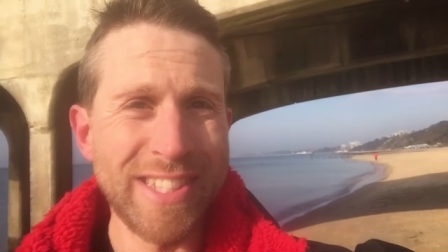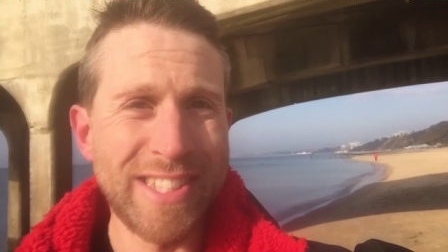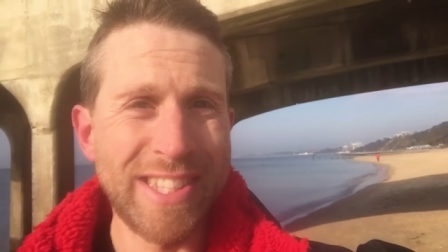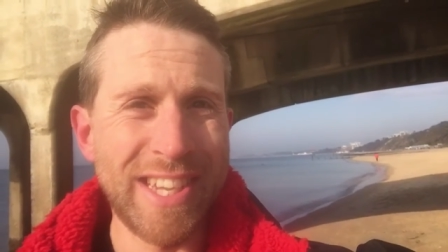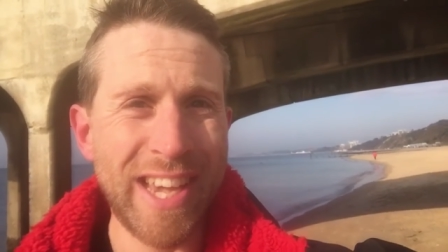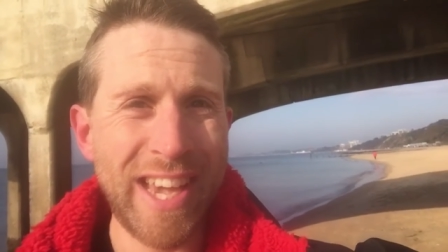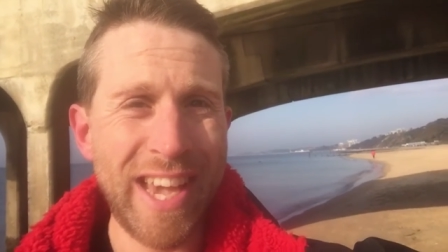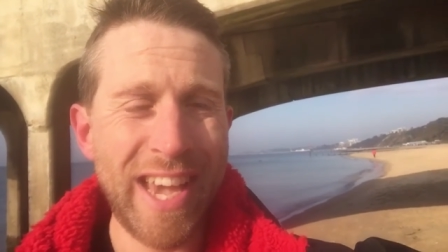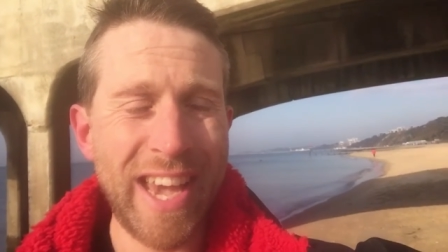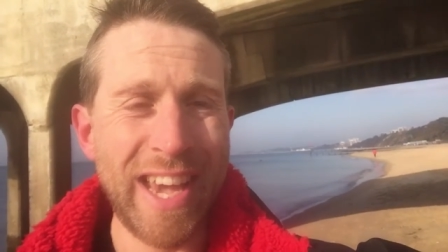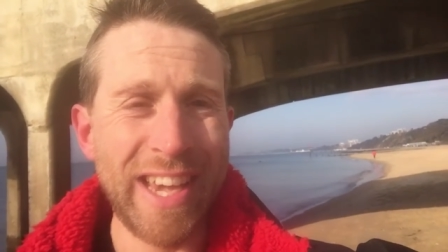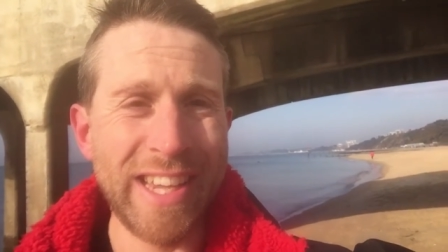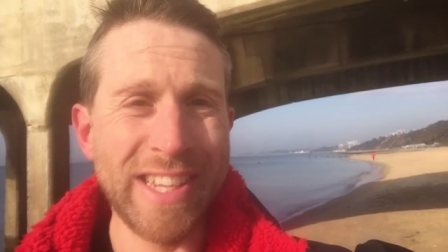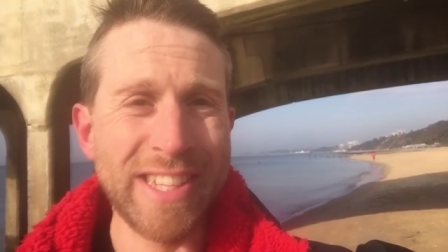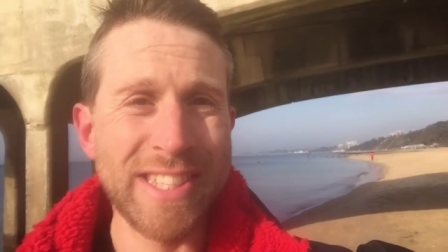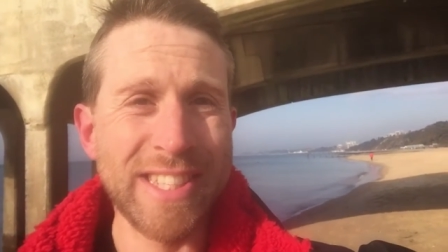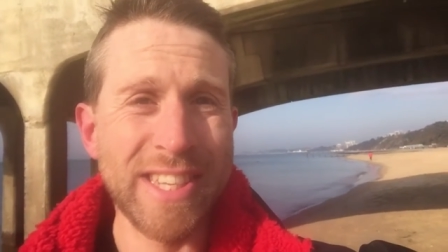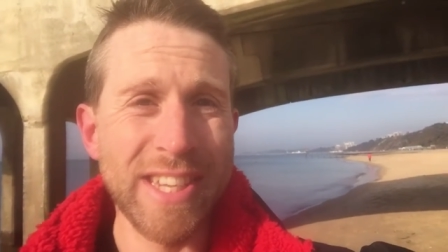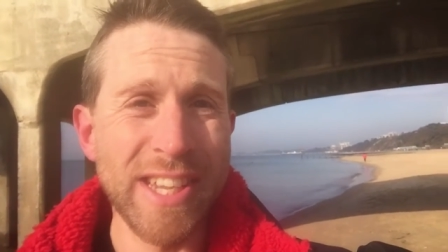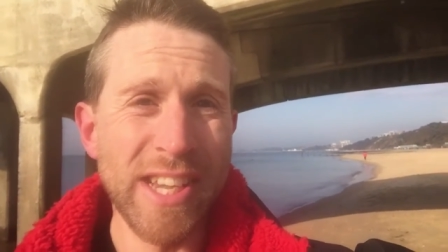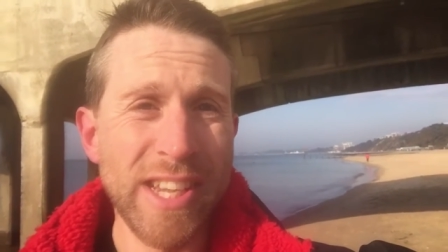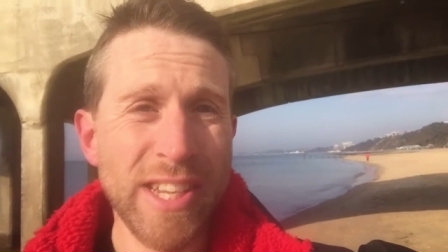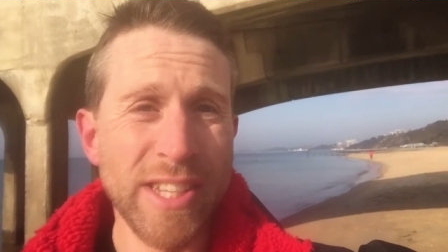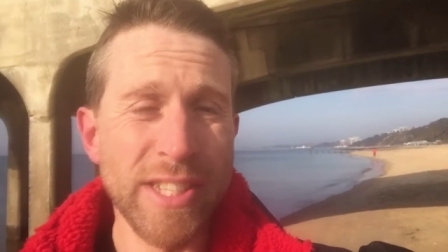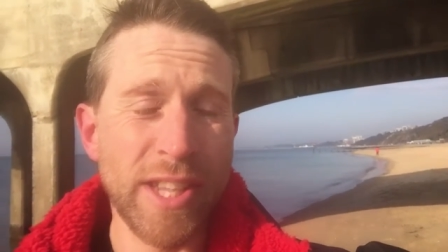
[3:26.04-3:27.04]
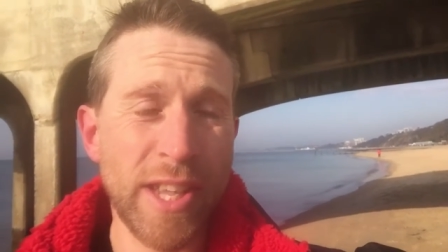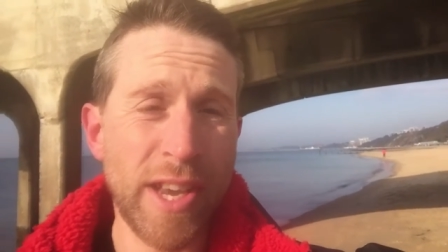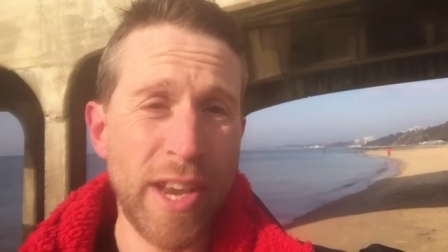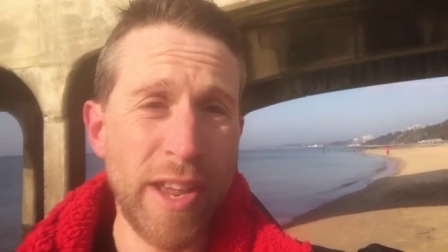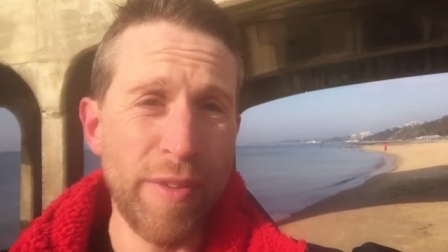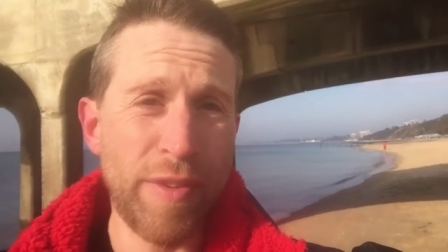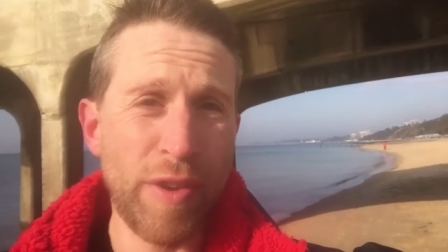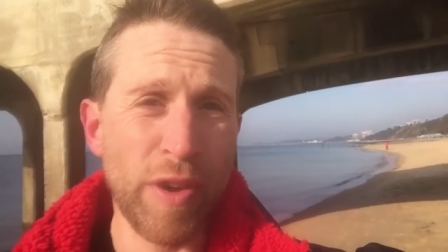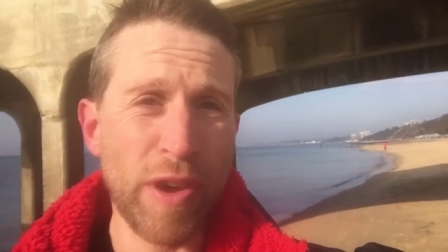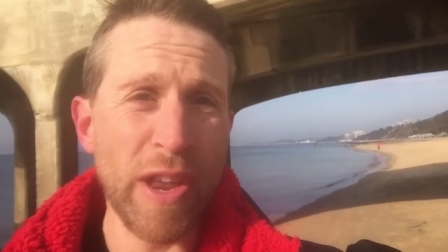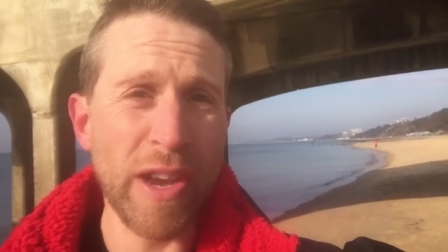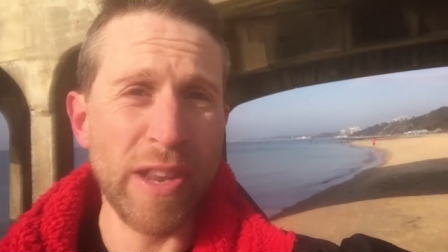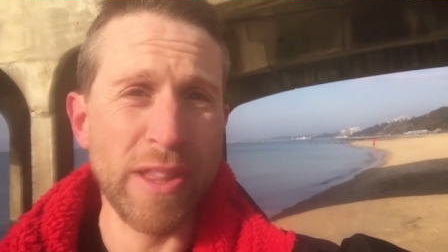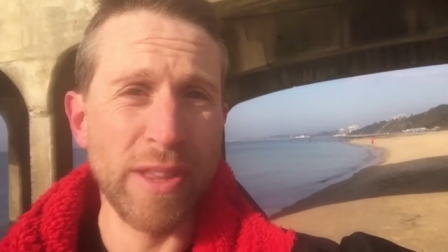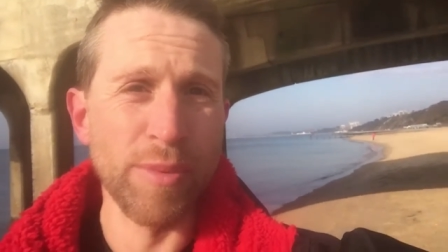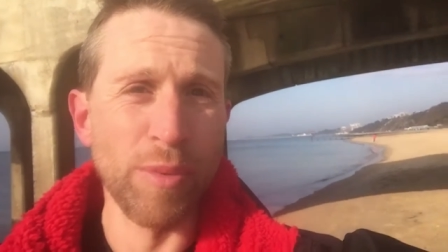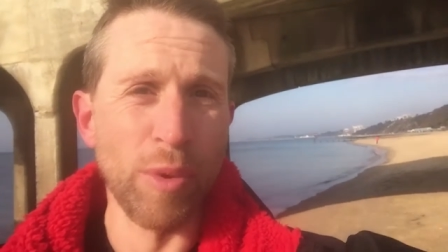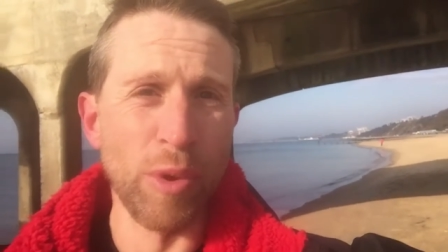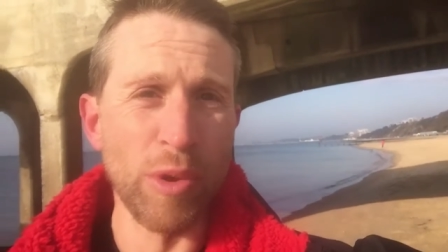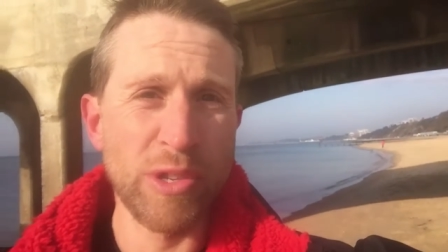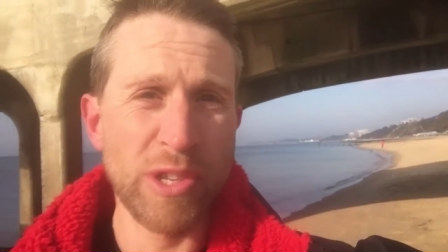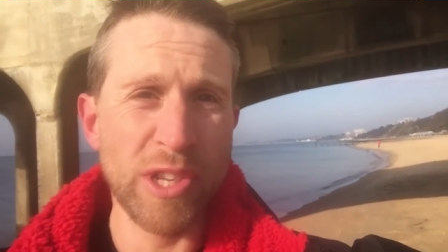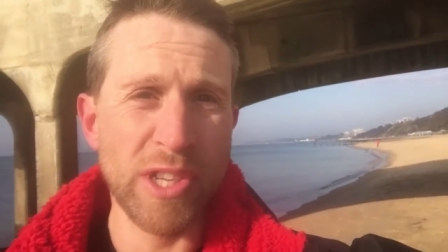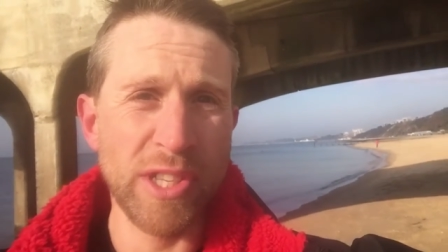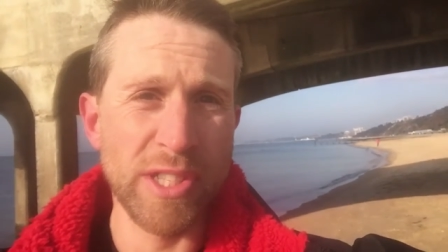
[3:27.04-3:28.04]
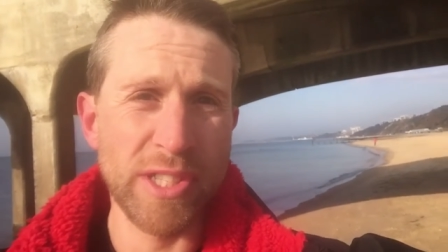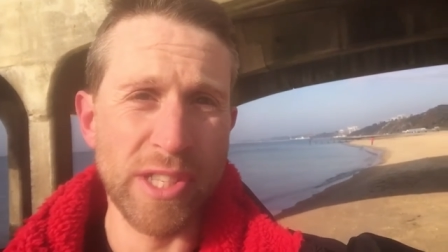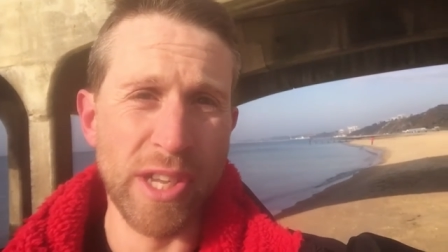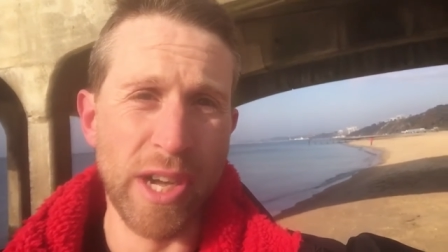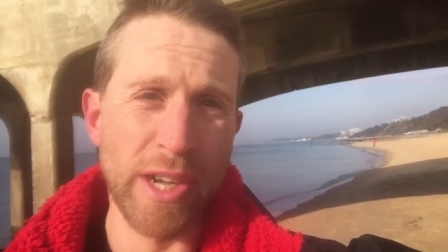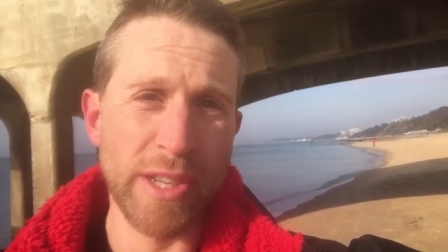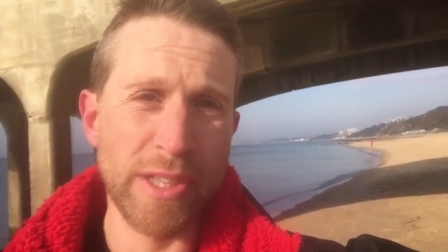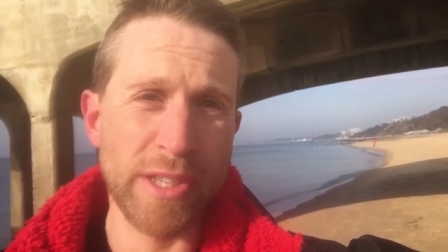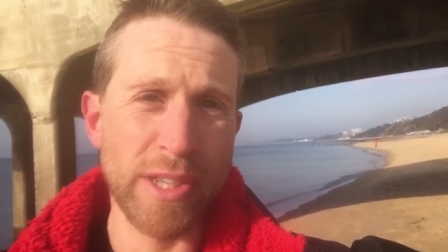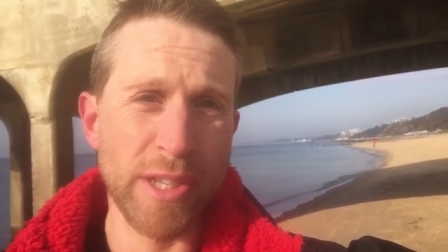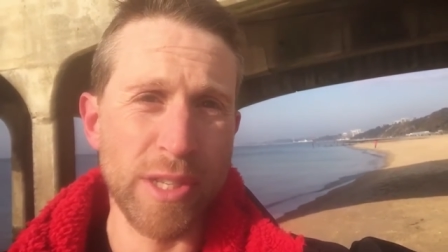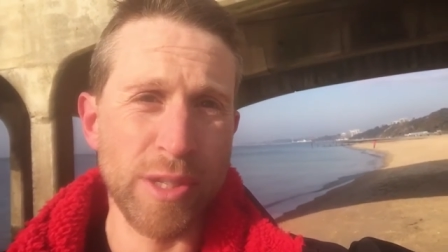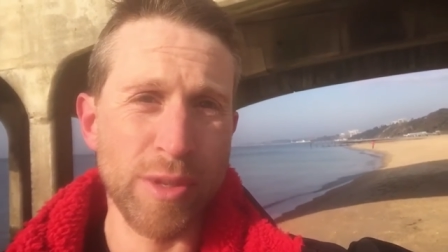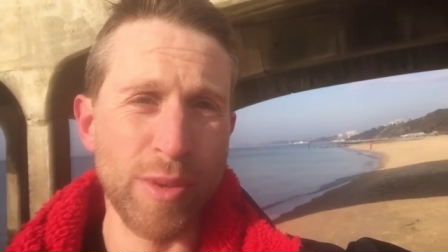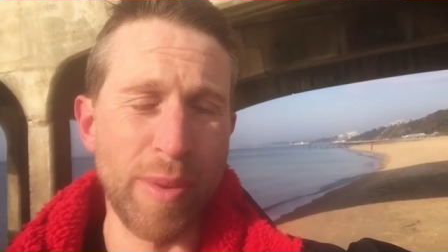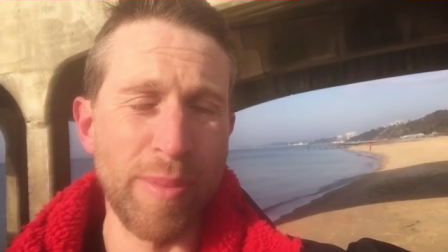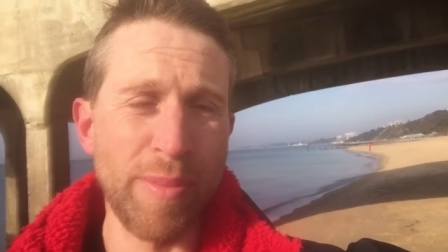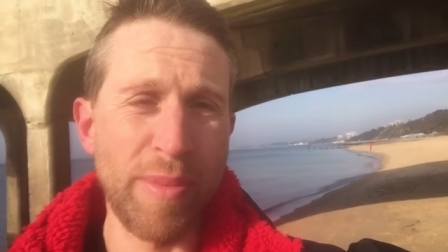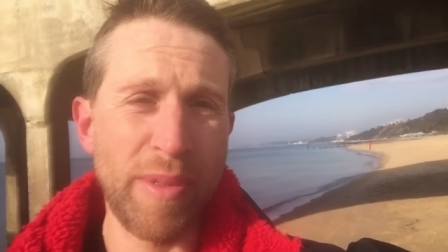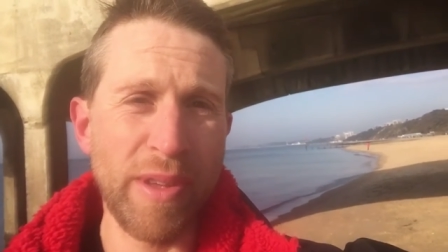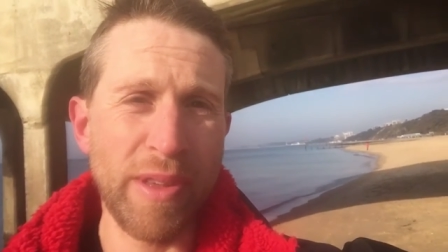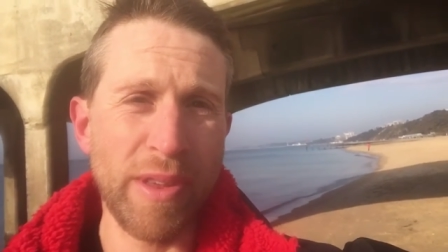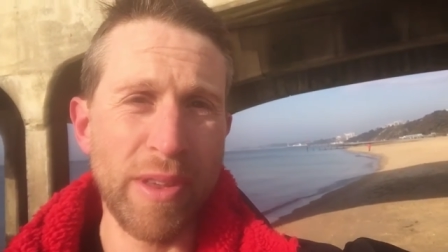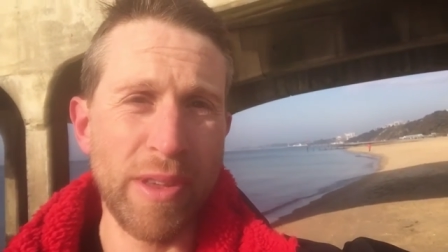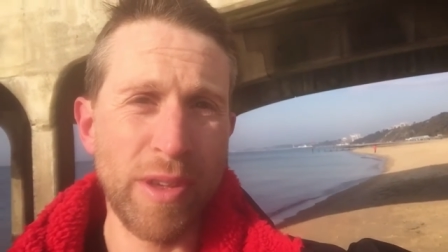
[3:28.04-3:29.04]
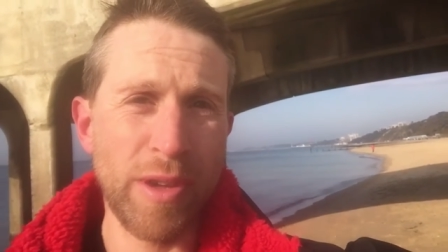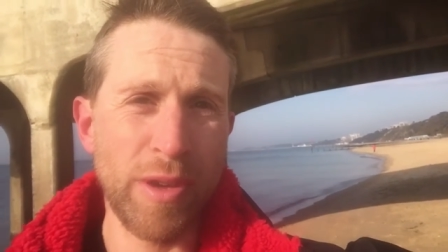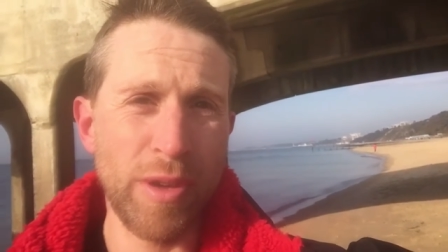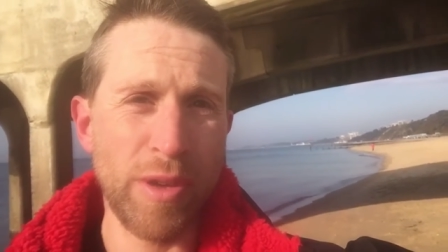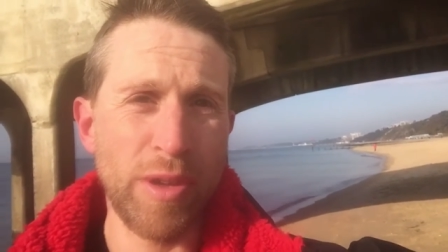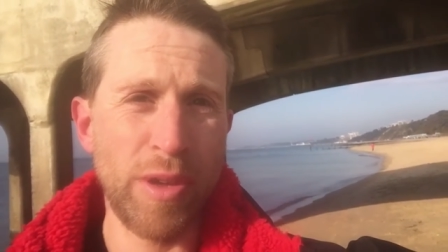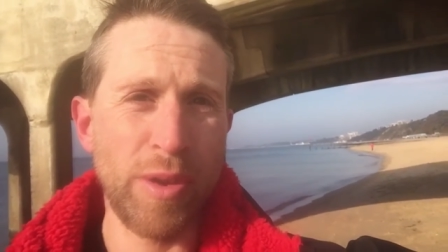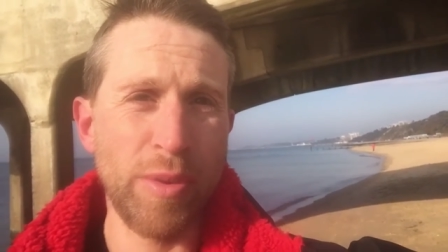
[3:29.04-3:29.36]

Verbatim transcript: to east, so that if you get in the water and start to swim, that you,